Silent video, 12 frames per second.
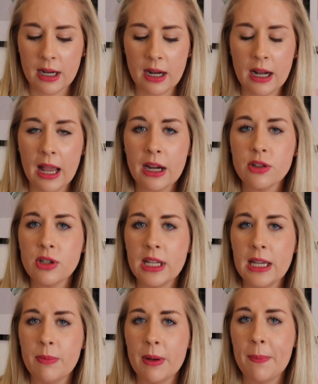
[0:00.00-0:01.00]
I like to
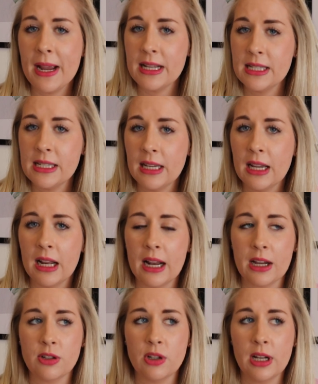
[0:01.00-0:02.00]
keep it basic. I
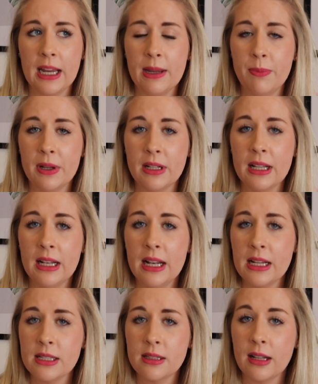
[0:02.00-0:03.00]
like to keep it
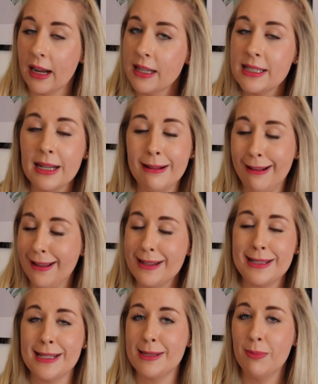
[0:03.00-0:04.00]
less, like I said,
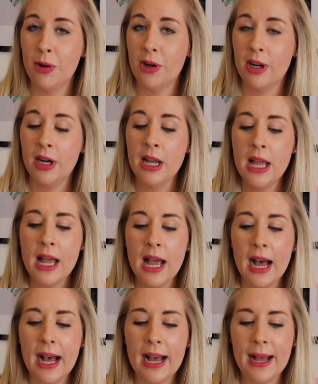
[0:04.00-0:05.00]
less is more.
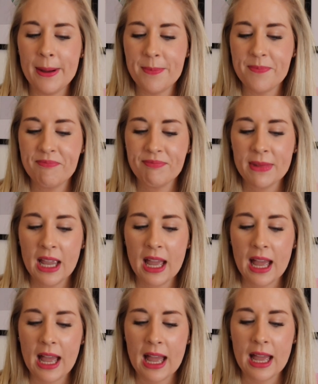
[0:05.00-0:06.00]

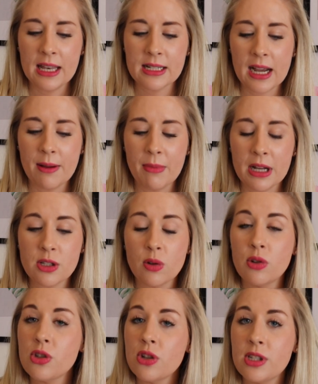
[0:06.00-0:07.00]
And I must
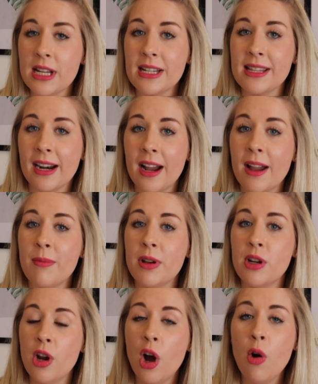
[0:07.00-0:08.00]
also state that I'm
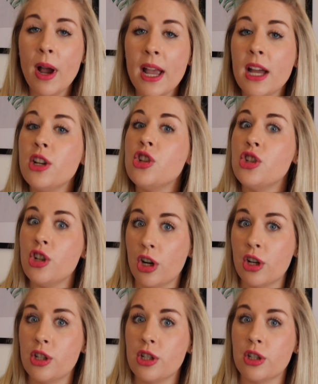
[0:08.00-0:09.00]
in no way a
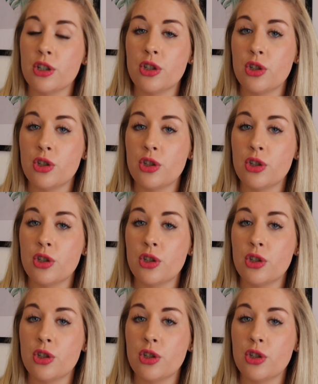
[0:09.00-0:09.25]
doctor.